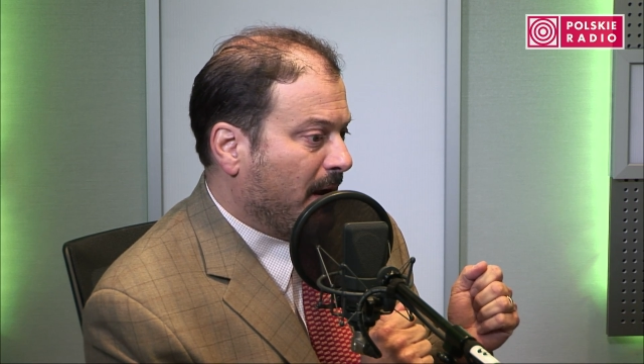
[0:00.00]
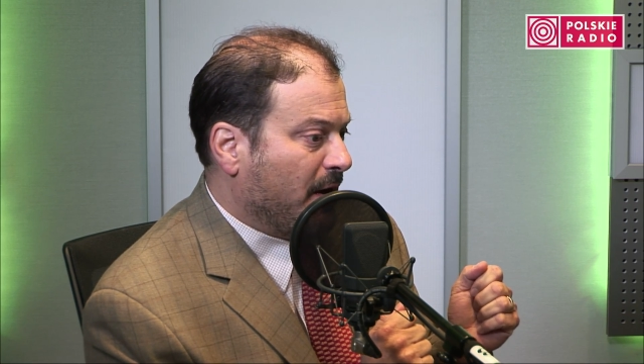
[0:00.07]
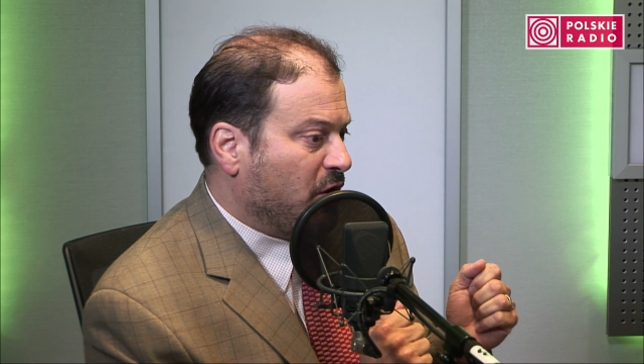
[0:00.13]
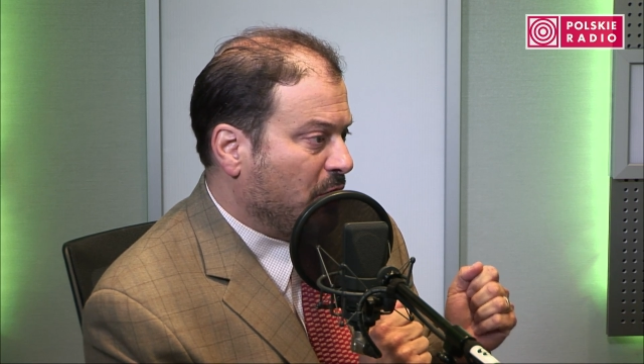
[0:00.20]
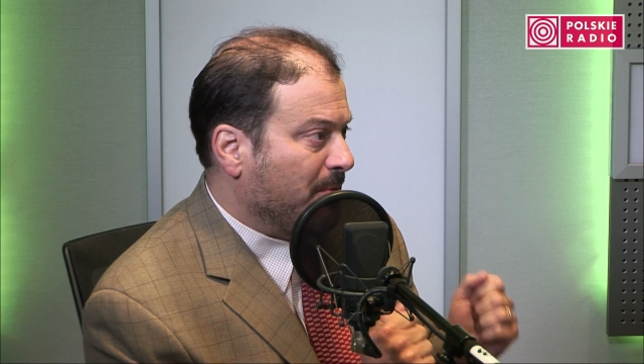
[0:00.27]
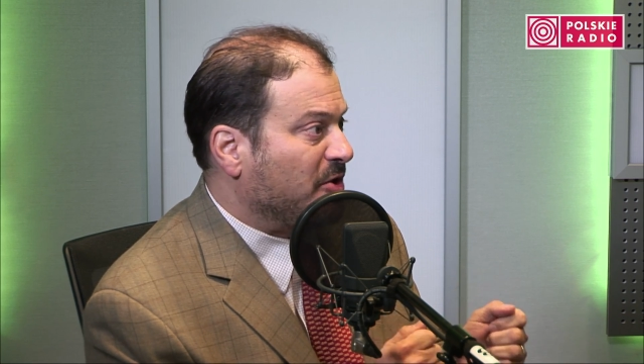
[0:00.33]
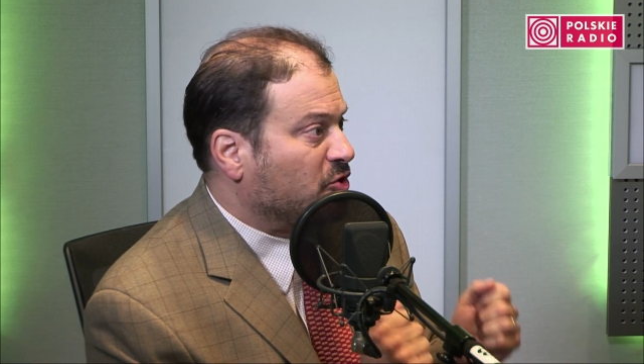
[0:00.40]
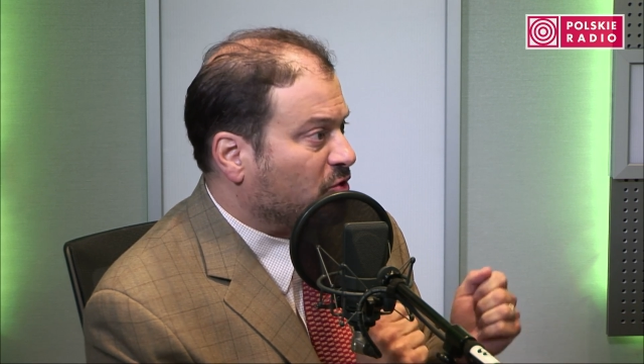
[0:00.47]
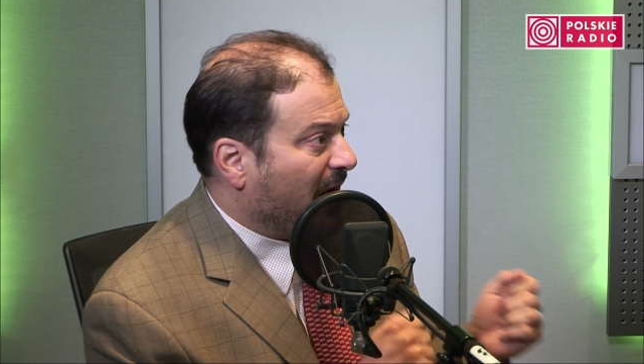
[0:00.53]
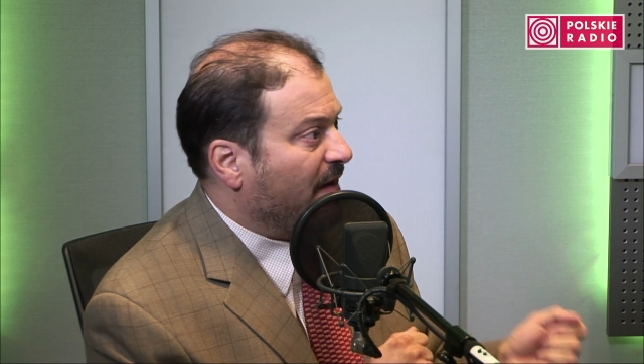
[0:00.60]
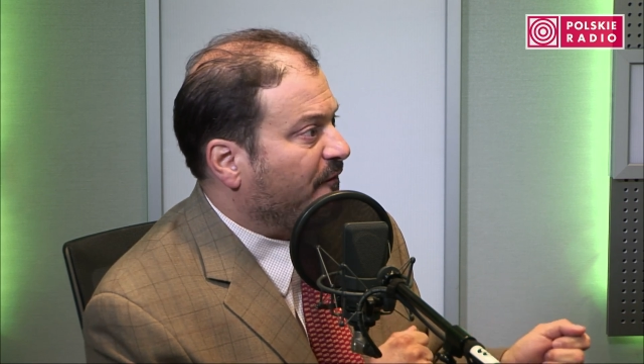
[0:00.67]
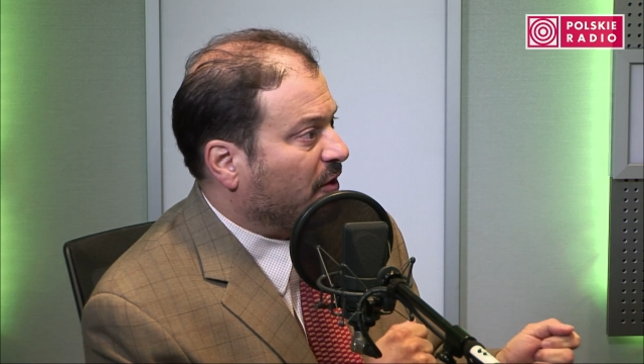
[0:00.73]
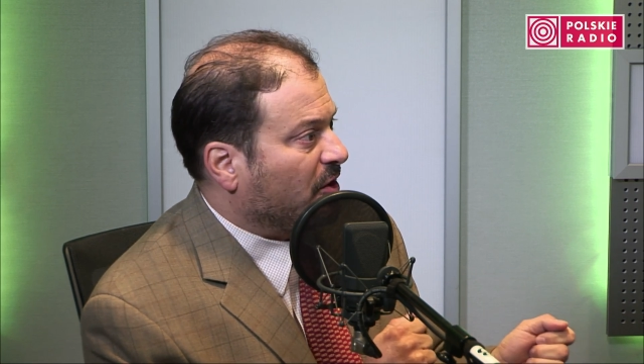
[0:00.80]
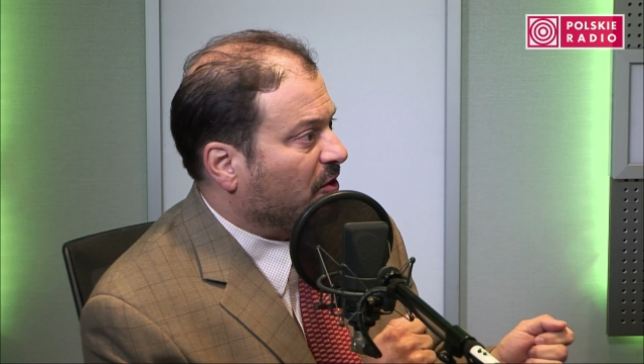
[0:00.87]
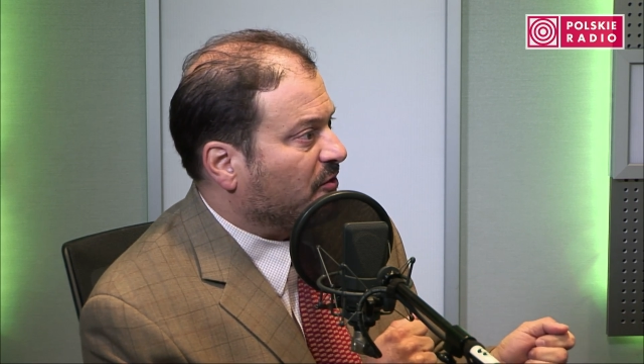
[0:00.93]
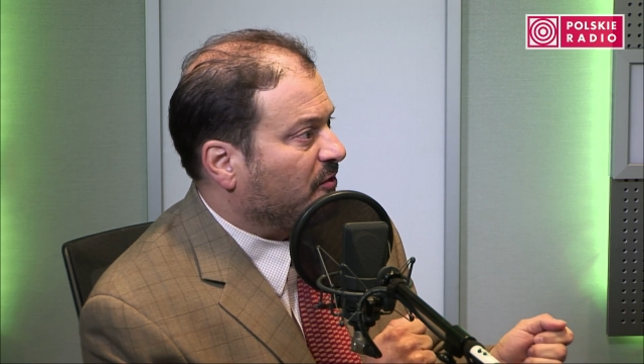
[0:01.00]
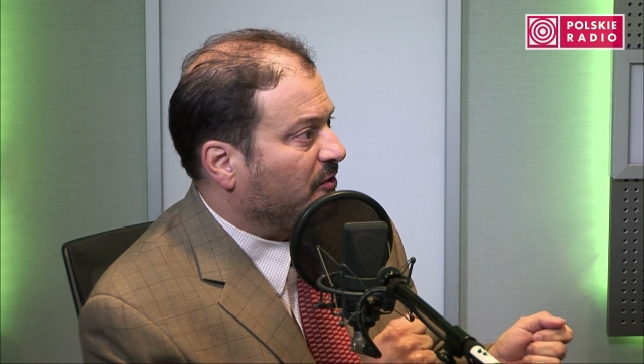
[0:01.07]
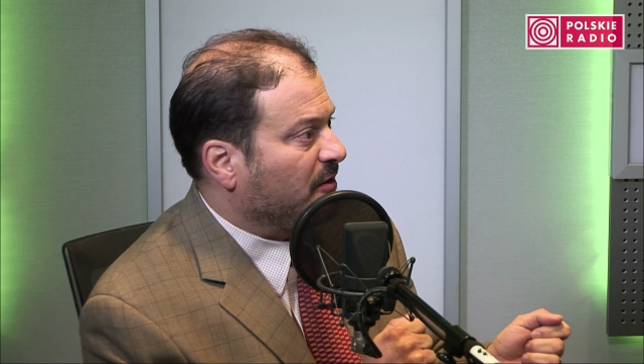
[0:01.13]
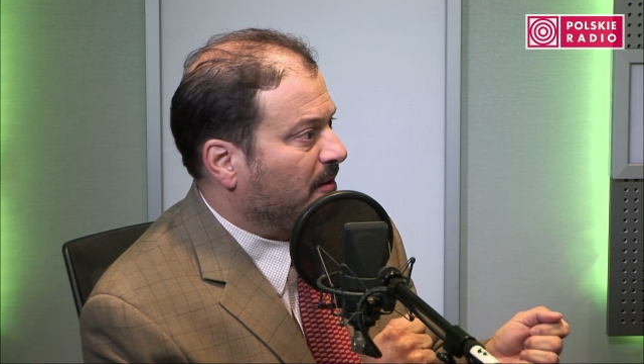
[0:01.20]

human traffickers,